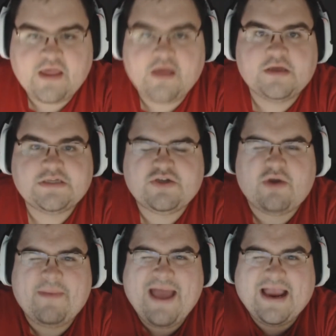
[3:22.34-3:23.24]
So I'm
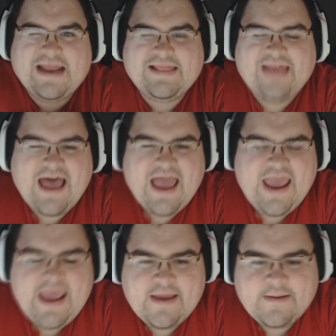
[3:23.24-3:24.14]
not going to
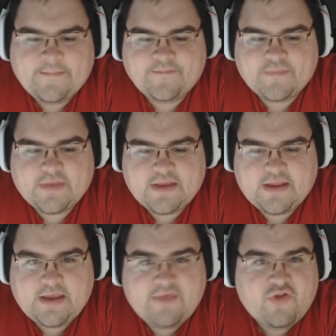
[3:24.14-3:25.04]
lie,
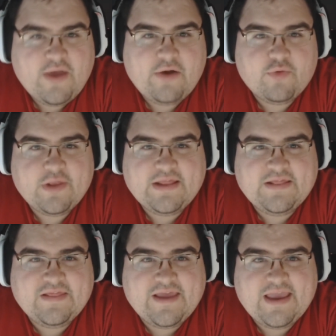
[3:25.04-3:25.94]
even though I don't really
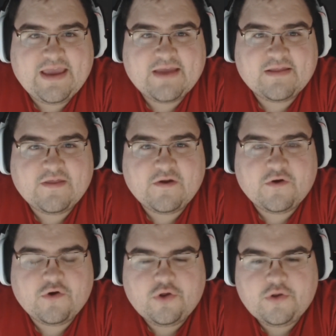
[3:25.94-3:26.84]
like the
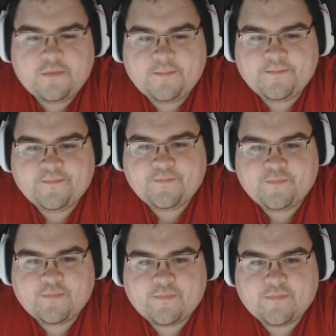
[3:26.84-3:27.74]
Earl,
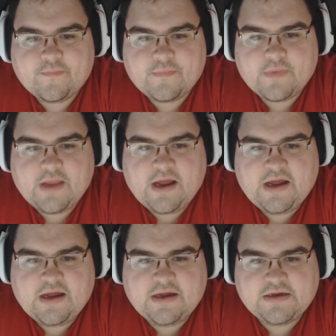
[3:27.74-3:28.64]

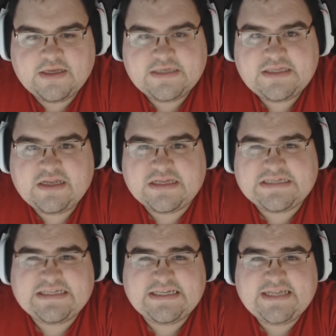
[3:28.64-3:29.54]
uh, his little
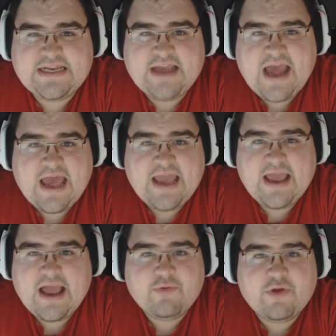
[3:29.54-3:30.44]
assistant guy,
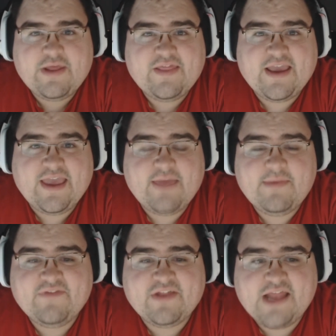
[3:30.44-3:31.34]
I really like him
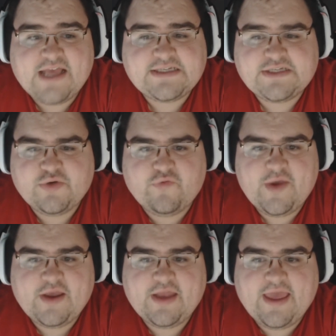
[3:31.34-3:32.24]
even less. So if we
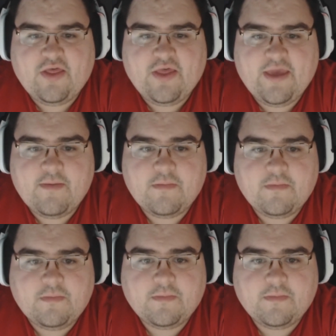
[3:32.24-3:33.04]
could kill him,